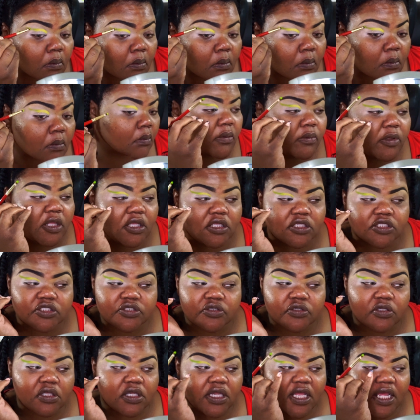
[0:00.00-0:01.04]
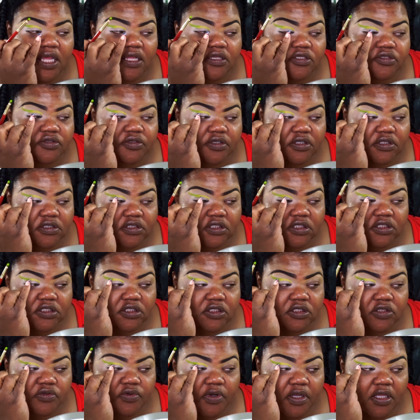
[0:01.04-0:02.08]
And I'm making sure the line
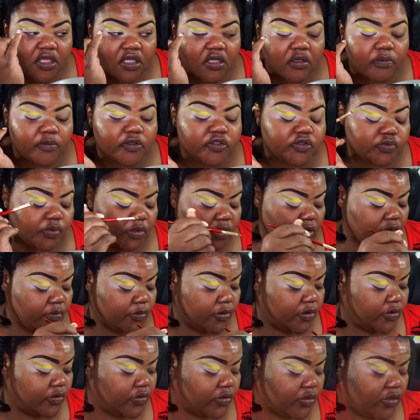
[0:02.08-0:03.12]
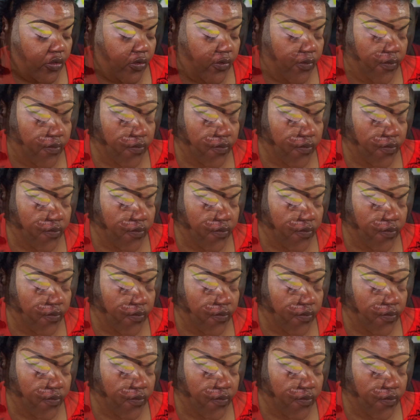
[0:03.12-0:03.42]
transitions right here in between both.